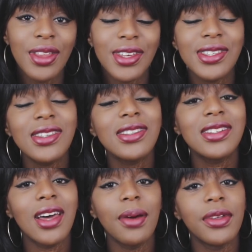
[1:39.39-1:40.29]
this is the
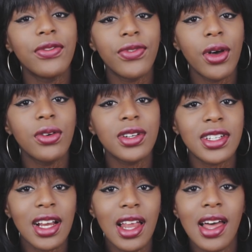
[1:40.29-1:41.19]
time that Vogue
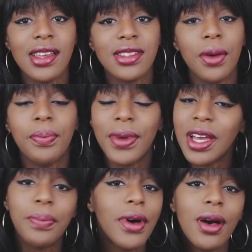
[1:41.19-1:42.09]
declares that
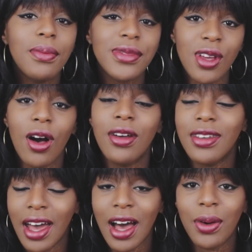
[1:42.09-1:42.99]
big bums are
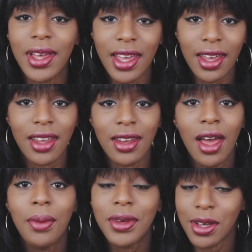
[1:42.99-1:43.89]
now in
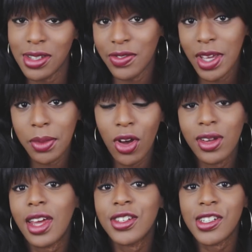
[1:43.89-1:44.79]
because of Kim
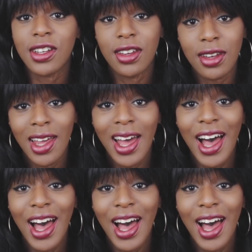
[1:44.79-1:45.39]
Kardashian.